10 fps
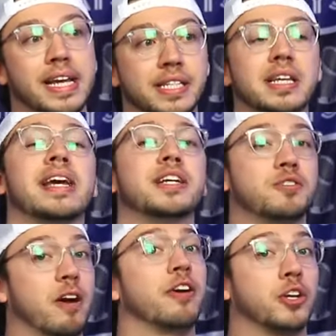and he's
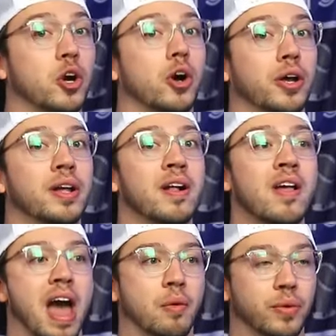very good
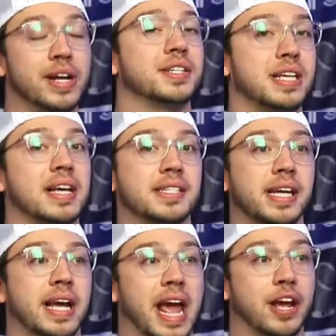at
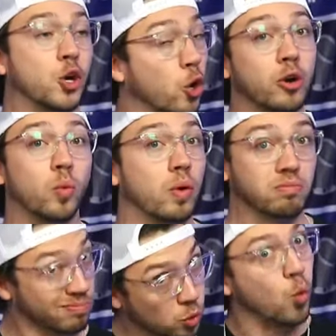reassessing a current